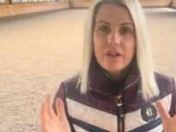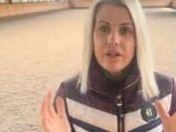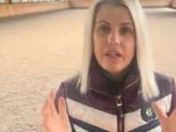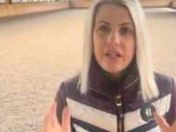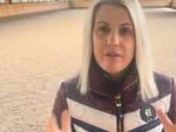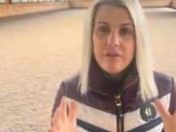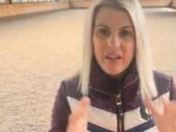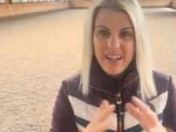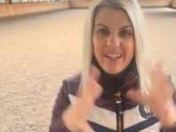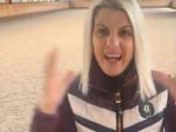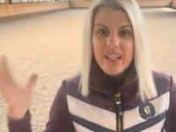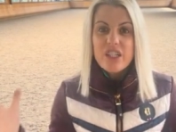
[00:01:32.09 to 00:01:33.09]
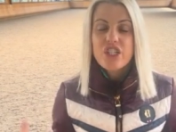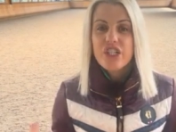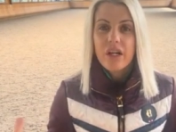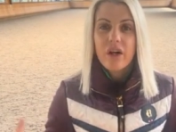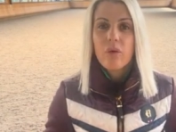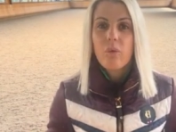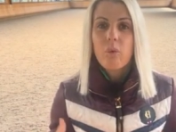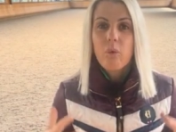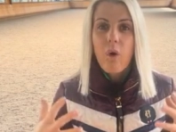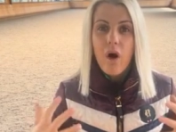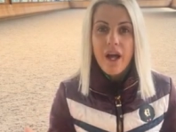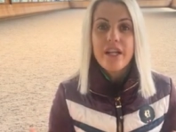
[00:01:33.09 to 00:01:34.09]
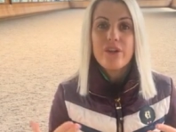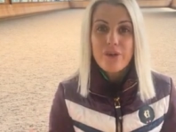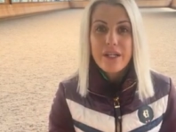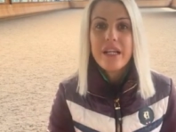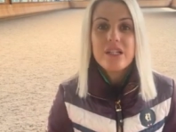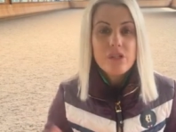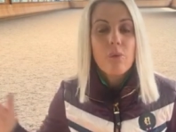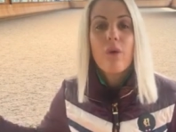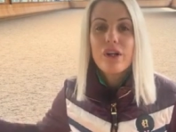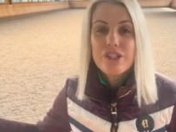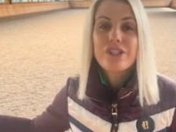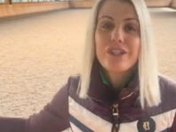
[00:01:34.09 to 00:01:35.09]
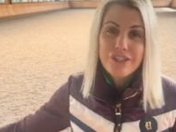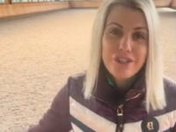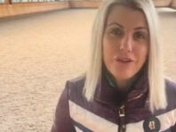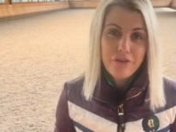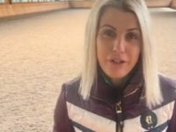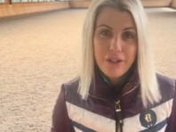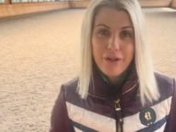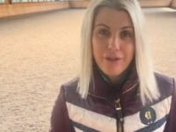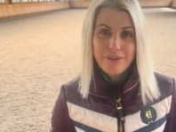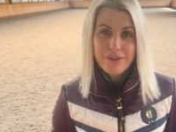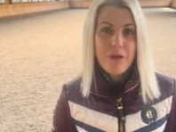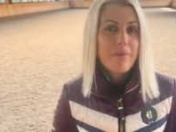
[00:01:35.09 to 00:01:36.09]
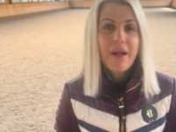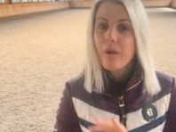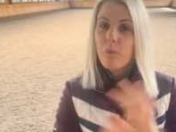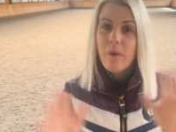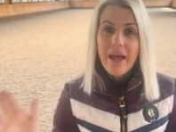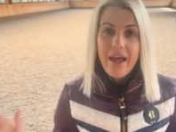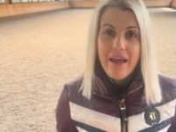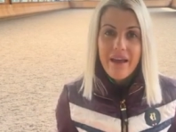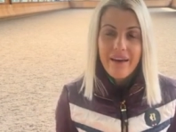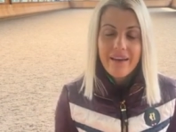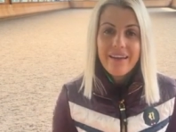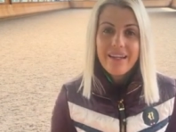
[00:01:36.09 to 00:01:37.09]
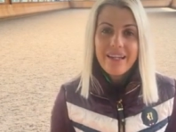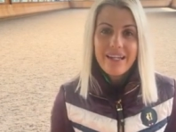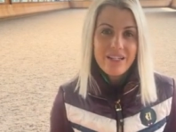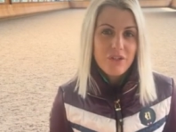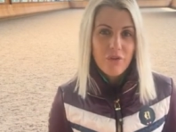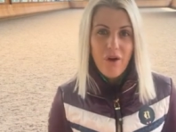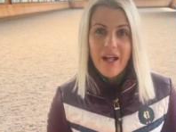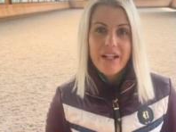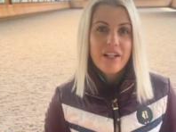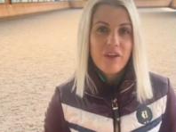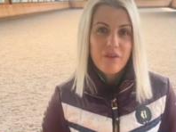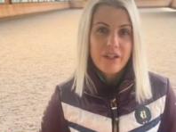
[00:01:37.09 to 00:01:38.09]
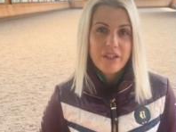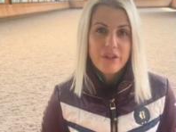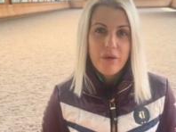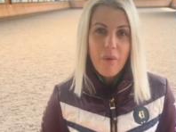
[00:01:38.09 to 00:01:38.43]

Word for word: in a nutshell, why you need to watch those two videos, no matter where in your writing career you